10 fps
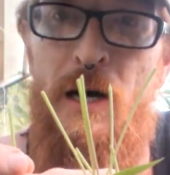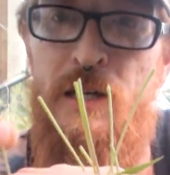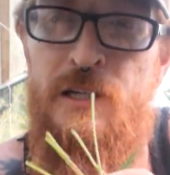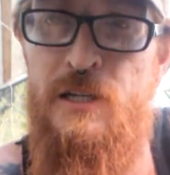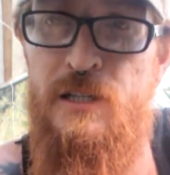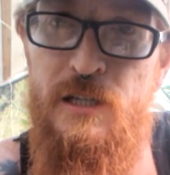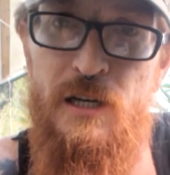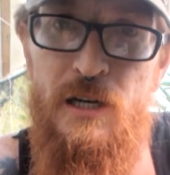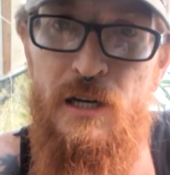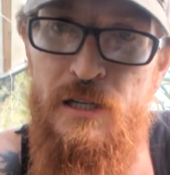just
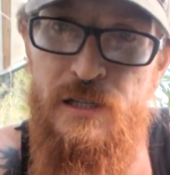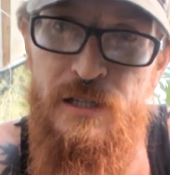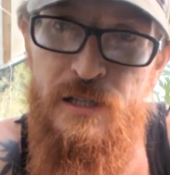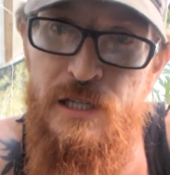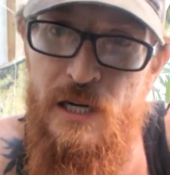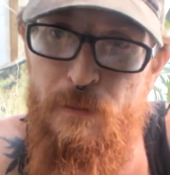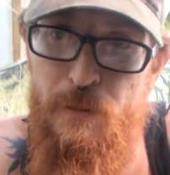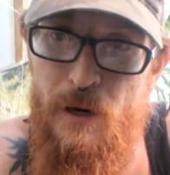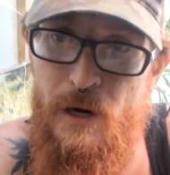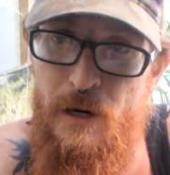the
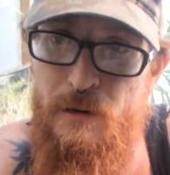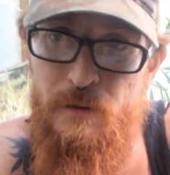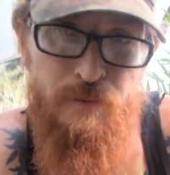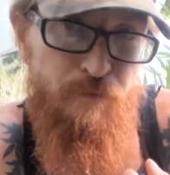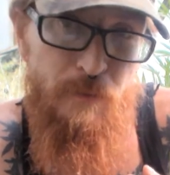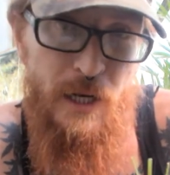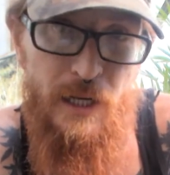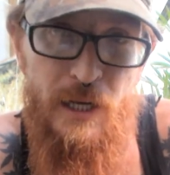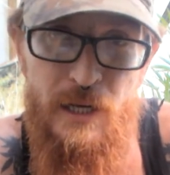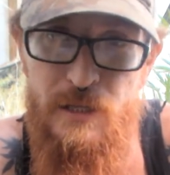stick part,
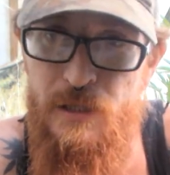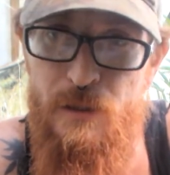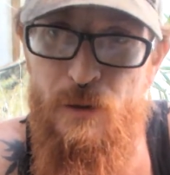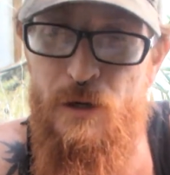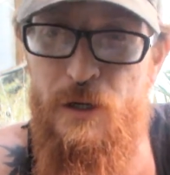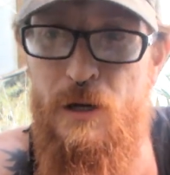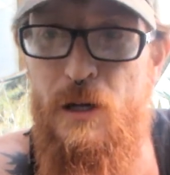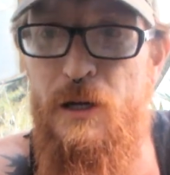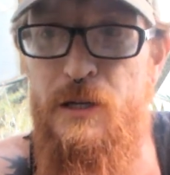I guess you want to call it,